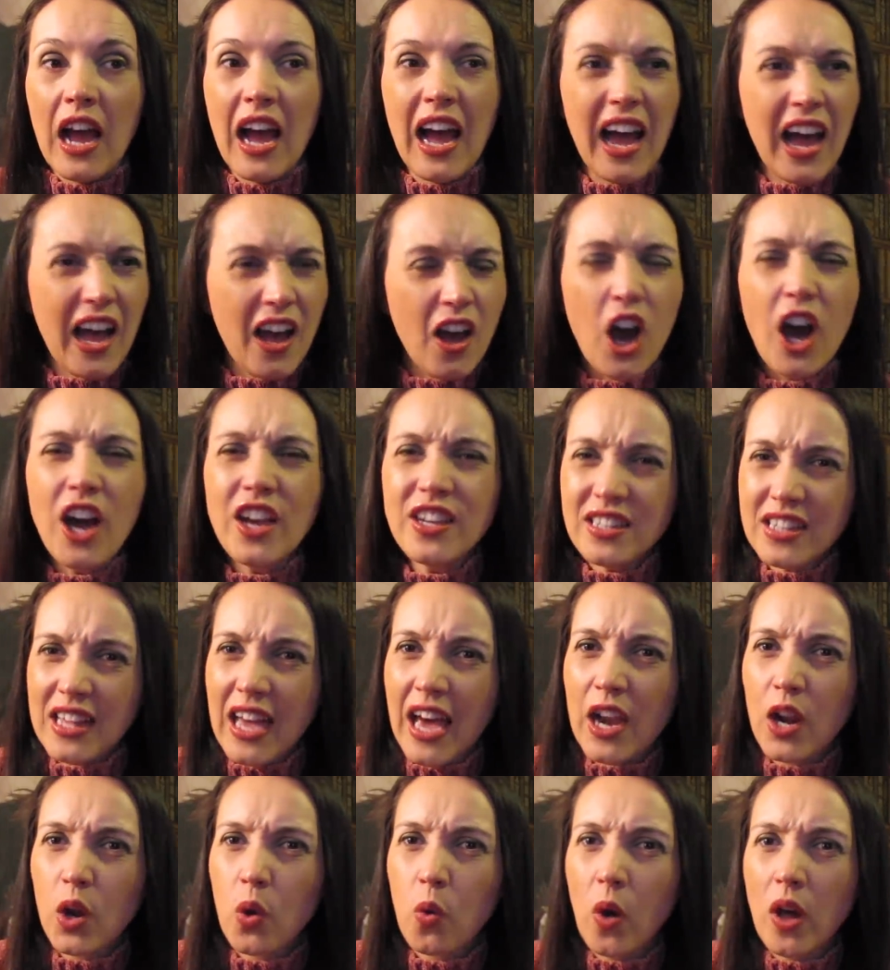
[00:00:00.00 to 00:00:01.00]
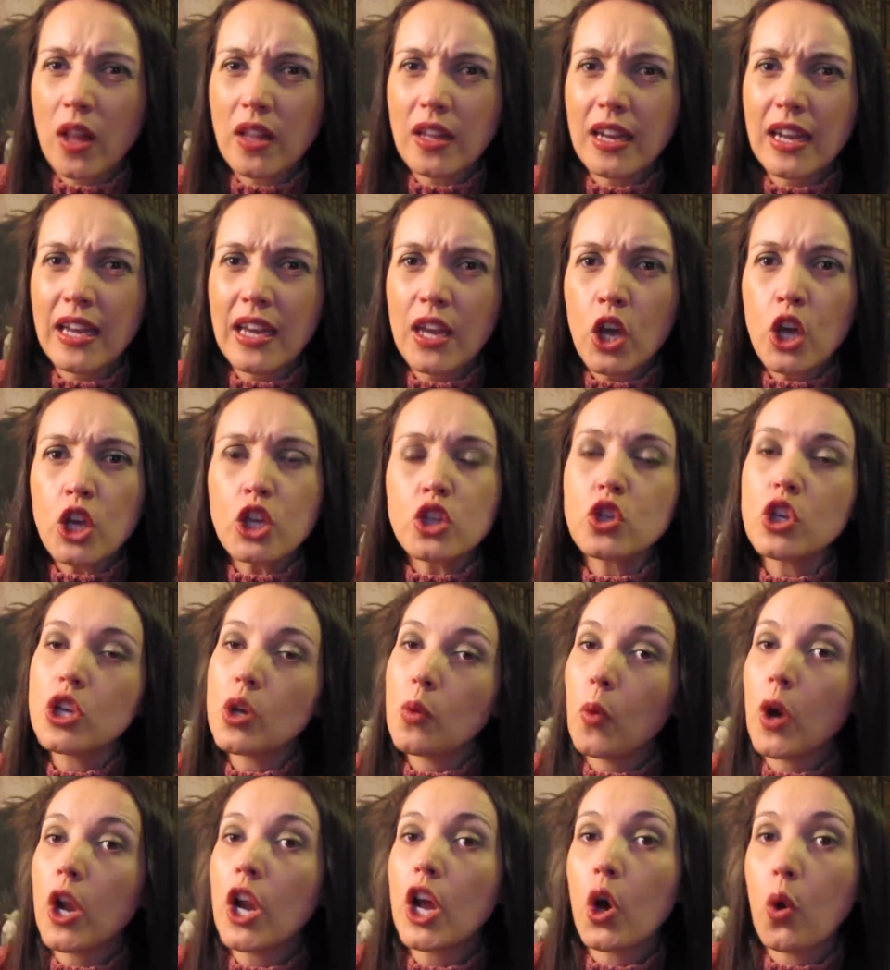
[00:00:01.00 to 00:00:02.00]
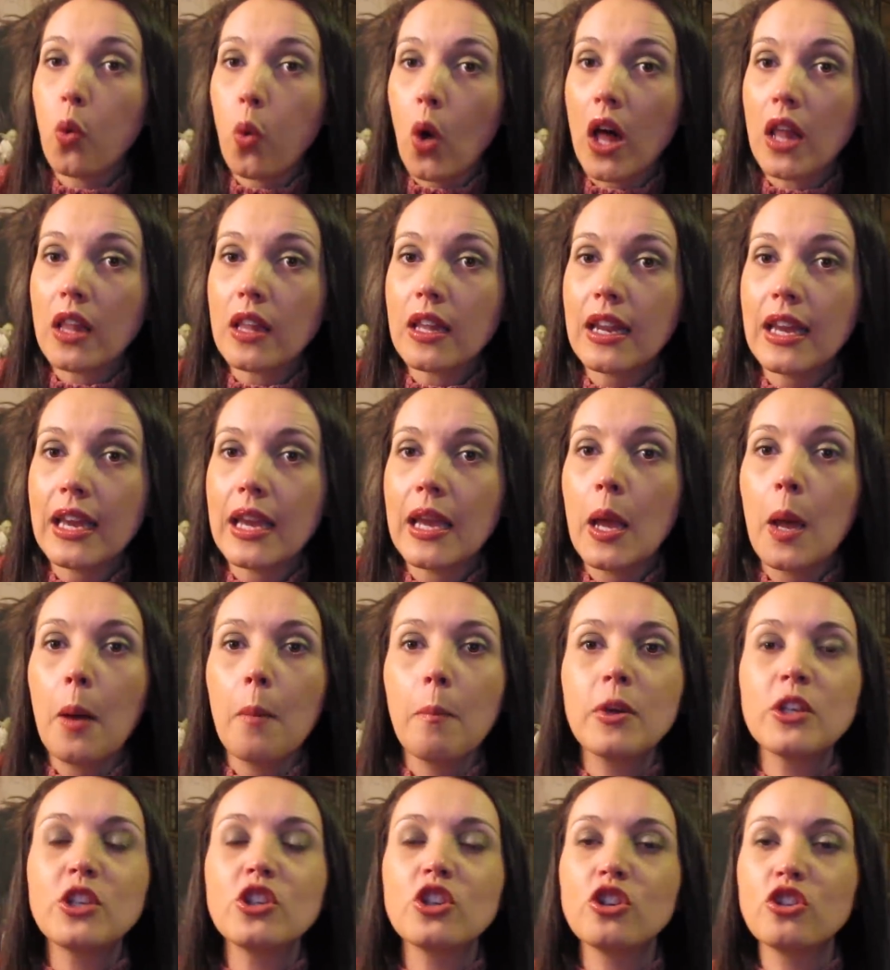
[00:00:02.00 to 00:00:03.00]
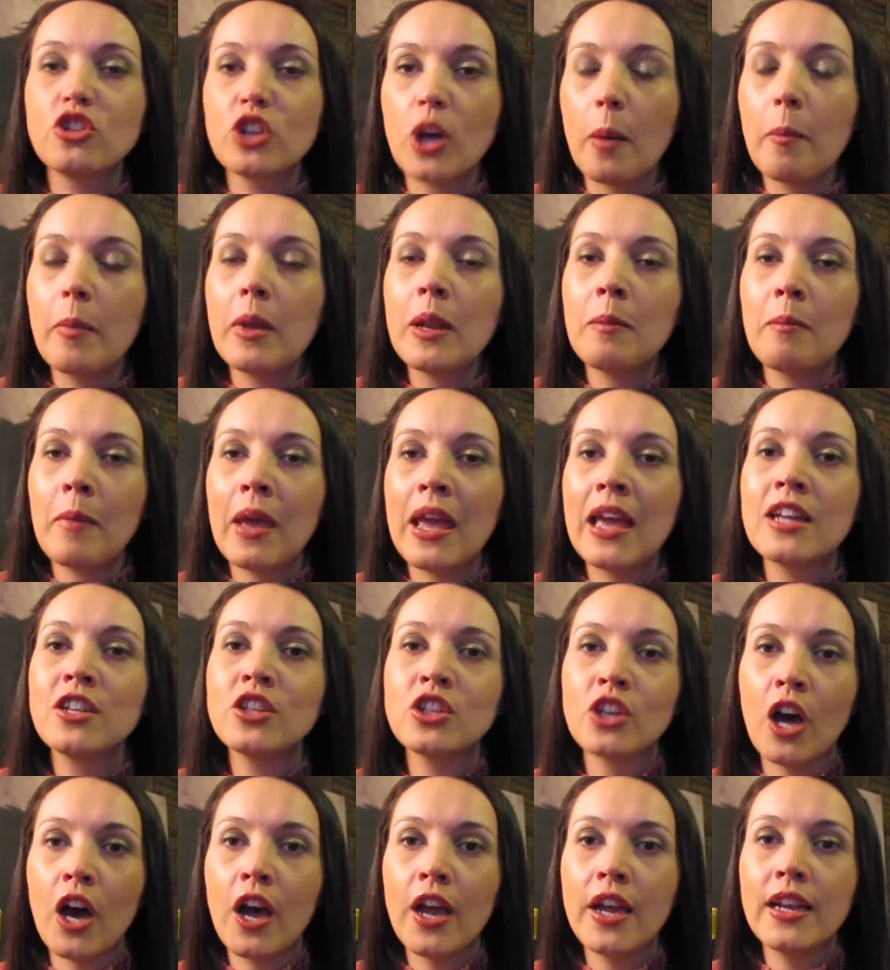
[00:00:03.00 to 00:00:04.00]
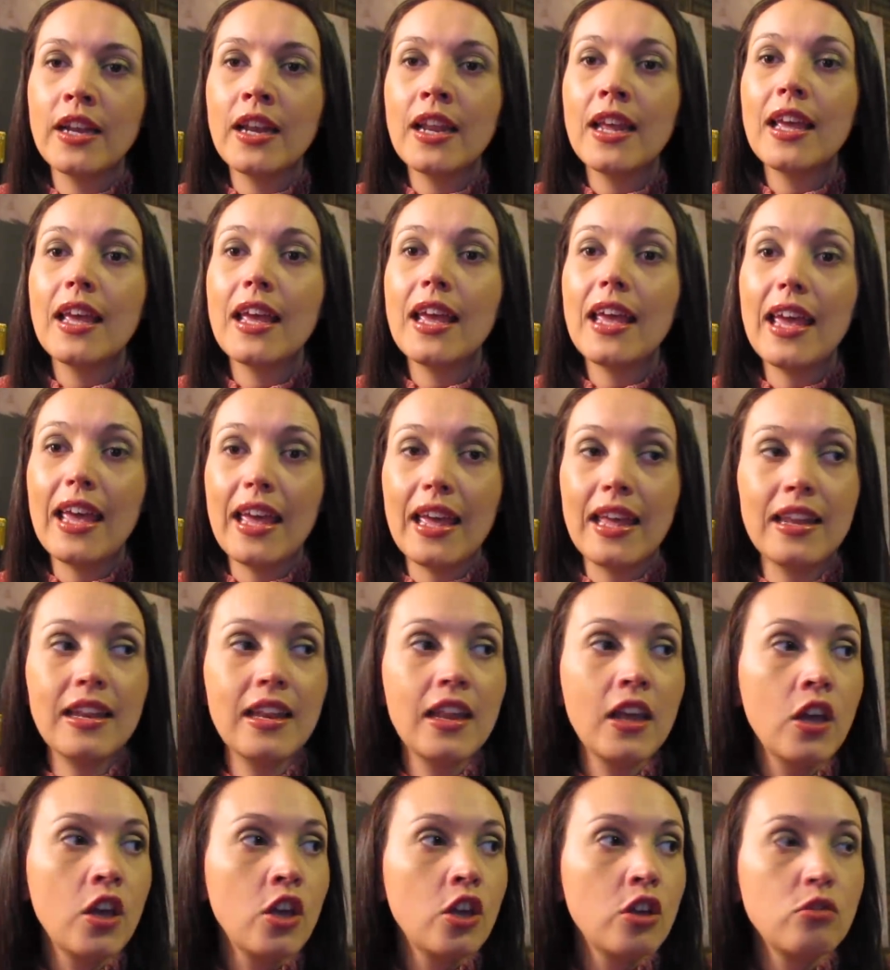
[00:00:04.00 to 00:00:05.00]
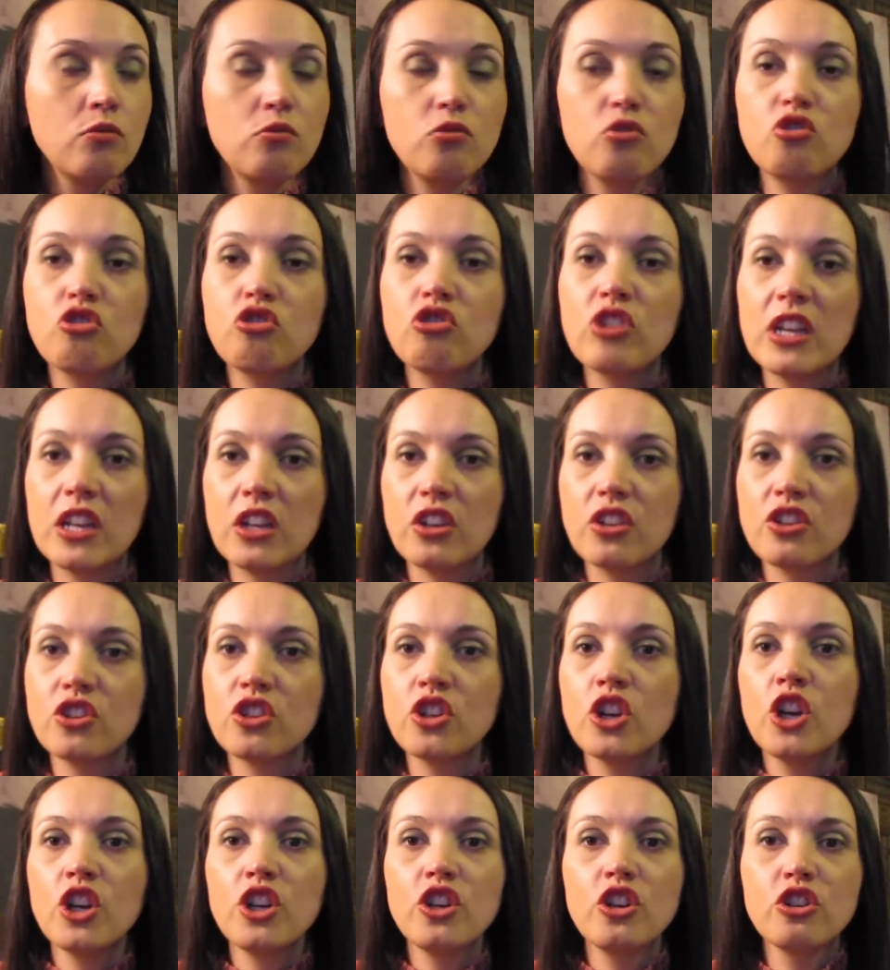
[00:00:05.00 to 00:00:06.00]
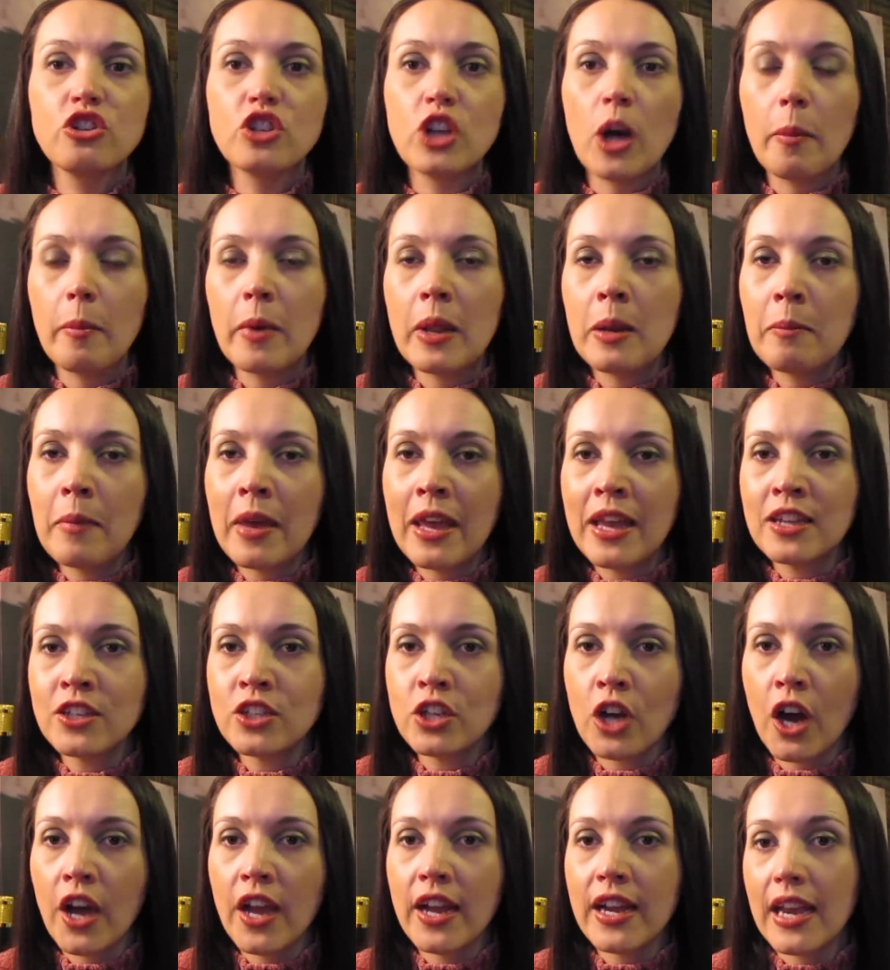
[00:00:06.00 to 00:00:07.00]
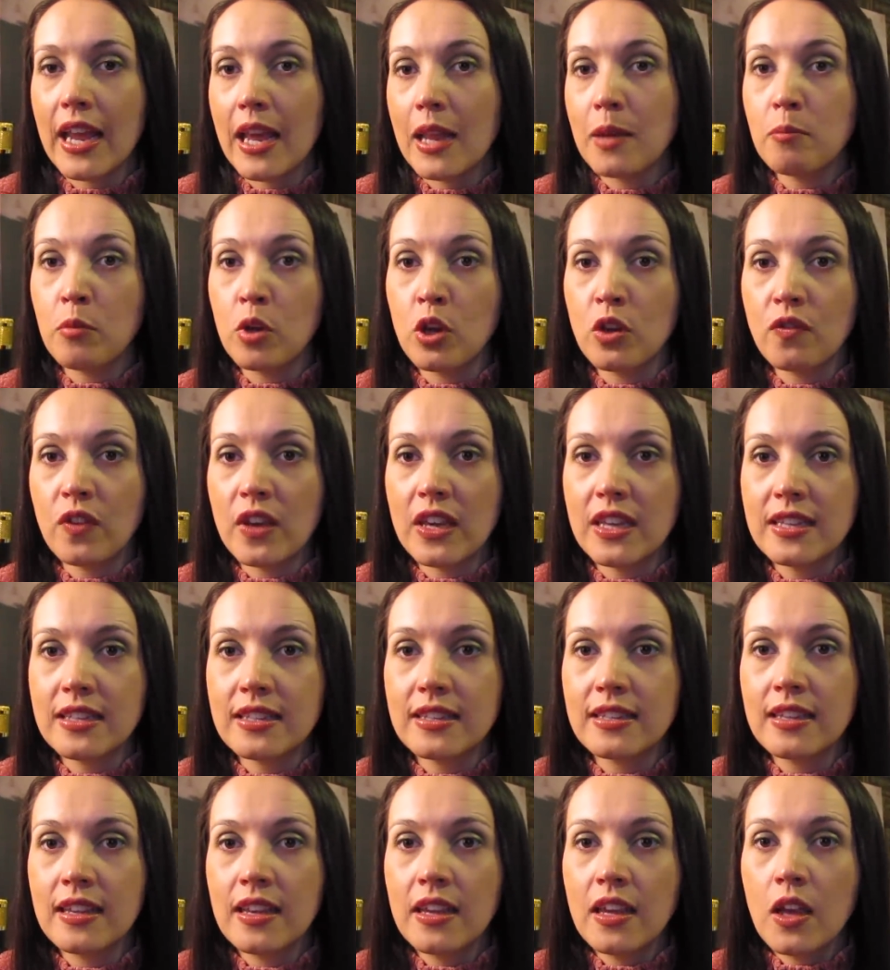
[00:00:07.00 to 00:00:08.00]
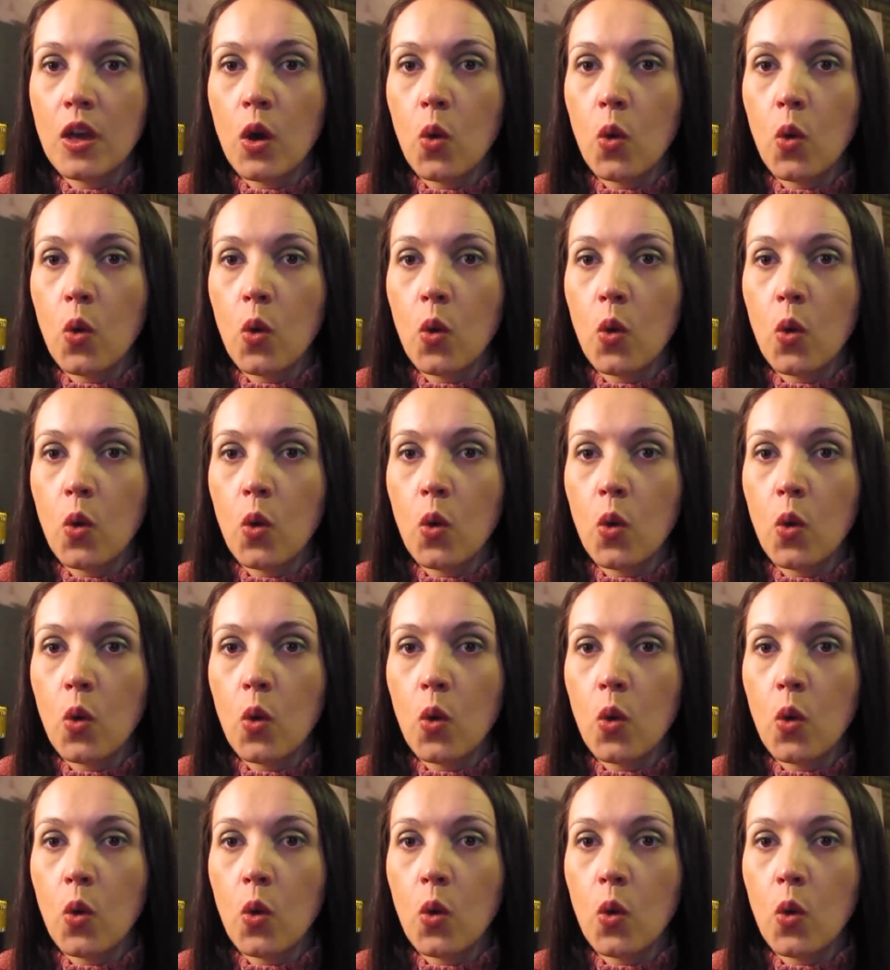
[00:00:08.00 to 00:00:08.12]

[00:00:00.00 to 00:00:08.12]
How's that equality? So you want equality, but you're dumbing men down in trailers. You're dumbing men down in movies.